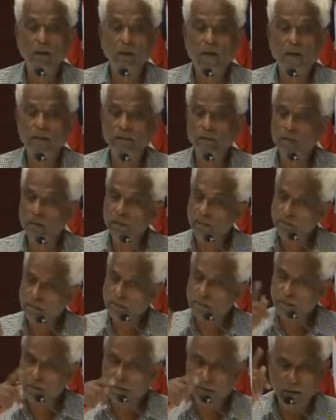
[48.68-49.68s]
And
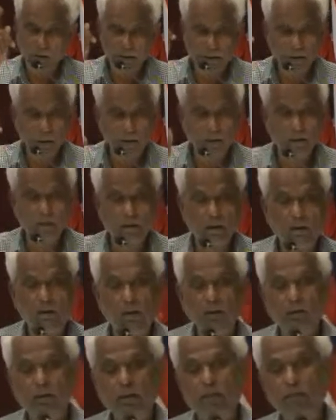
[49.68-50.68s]
since the
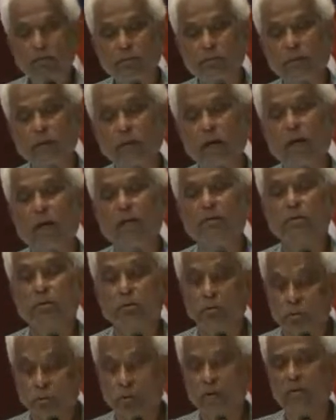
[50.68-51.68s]
Government of India has
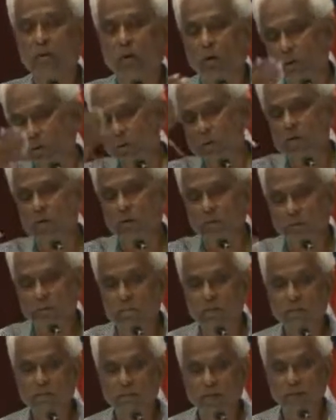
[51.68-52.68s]
ruled, and all the
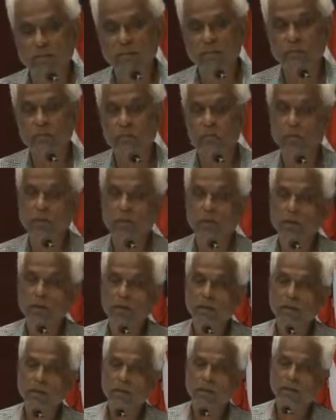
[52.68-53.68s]
governments have,
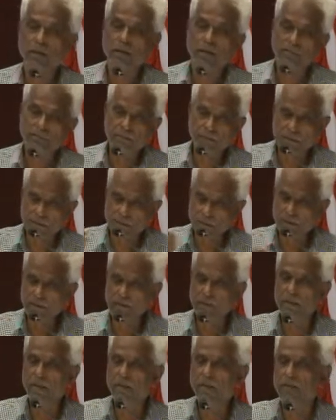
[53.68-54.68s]
that after
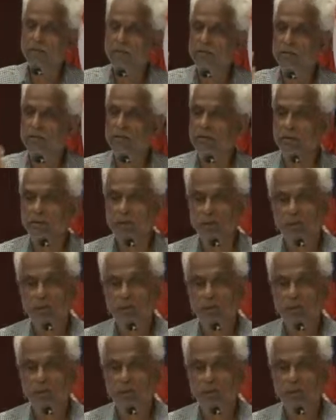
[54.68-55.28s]
60 years,